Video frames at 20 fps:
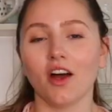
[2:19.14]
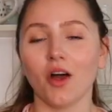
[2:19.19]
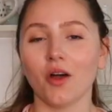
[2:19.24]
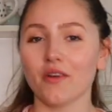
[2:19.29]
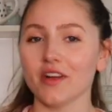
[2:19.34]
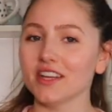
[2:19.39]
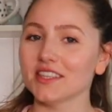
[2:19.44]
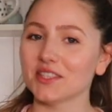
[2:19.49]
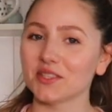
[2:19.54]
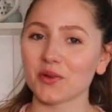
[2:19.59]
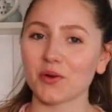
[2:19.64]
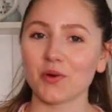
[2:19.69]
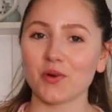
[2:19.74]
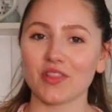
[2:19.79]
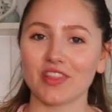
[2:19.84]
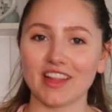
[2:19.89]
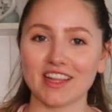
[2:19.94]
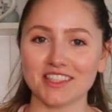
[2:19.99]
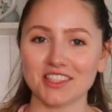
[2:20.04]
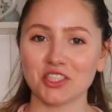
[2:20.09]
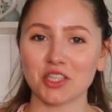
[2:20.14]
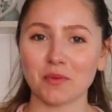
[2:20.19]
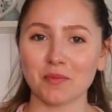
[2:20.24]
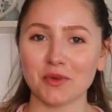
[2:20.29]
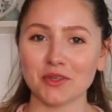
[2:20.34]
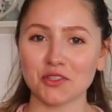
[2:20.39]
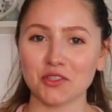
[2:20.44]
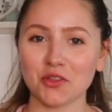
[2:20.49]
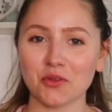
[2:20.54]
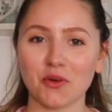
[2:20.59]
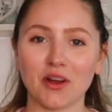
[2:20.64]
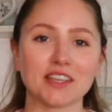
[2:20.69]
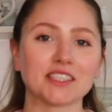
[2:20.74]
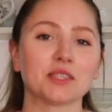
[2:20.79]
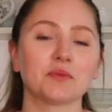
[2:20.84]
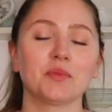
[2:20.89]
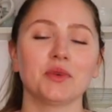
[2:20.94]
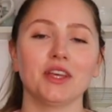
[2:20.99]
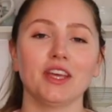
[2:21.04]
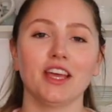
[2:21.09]
All right, so let's jump into the
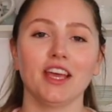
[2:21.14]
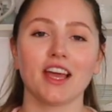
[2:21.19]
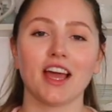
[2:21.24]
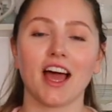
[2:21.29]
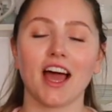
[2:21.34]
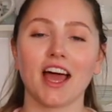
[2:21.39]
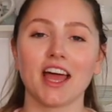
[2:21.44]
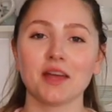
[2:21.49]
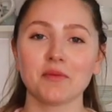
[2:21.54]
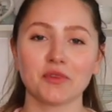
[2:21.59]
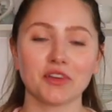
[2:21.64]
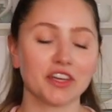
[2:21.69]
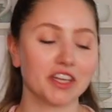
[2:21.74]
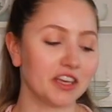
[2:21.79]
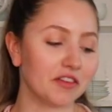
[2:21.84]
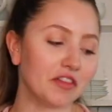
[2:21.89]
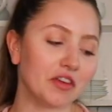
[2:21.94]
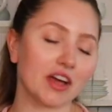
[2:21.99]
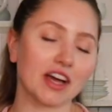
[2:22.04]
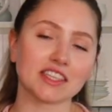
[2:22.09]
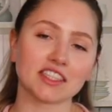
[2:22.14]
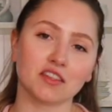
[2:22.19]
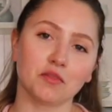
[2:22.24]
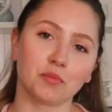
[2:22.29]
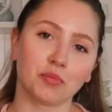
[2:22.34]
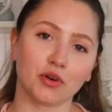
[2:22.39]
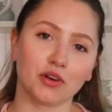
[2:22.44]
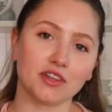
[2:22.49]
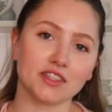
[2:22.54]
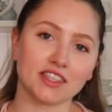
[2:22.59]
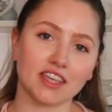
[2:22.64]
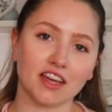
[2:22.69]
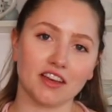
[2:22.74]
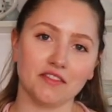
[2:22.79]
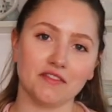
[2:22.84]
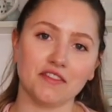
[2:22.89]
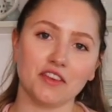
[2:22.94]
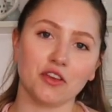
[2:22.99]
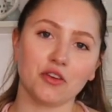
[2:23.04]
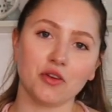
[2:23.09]
recipe. I am gonna give you guys a bird's
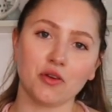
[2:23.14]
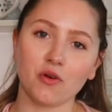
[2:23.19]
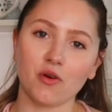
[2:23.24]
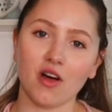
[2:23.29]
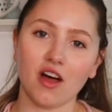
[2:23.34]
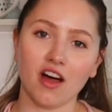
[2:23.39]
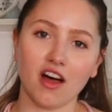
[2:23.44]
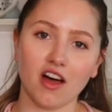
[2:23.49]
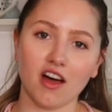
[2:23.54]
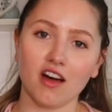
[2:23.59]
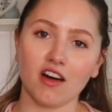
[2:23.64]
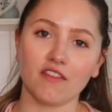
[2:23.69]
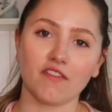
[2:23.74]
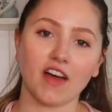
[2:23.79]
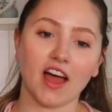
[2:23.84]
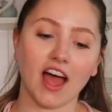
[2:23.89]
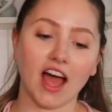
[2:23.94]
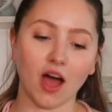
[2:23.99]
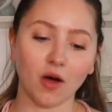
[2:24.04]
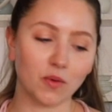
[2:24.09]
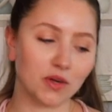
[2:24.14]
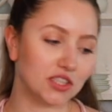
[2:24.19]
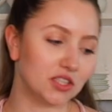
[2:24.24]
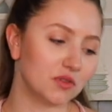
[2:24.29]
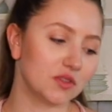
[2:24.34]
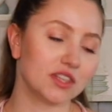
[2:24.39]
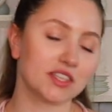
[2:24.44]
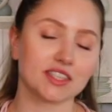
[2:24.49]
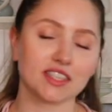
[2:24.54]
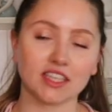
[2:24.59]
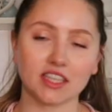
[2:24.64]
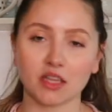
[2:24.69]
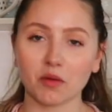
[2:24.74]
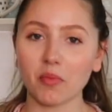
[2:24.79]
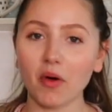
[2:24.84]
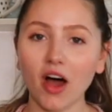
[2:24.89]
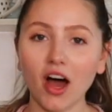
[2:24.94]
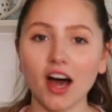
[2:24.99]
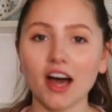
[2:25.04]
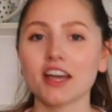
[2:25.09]
eye view of how we do this in the
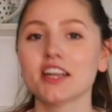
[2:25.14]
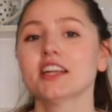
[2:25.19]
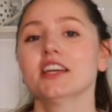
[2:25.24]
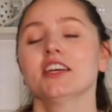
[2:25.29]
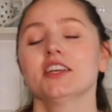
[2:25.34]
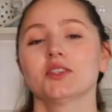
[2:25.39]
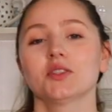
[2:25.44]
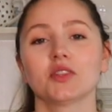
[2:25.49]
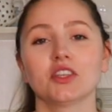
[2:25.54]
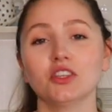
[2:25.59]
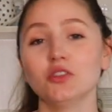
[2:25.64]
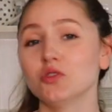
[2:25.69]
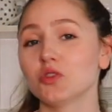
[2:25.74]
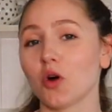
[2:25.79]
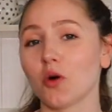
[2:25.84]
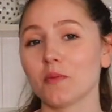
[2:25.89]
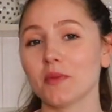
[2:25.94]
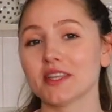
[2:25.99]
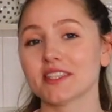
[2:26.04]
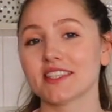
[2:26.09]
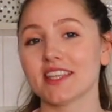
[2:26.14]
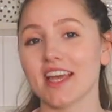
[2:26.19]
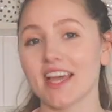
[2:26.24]
pot so that you don't miss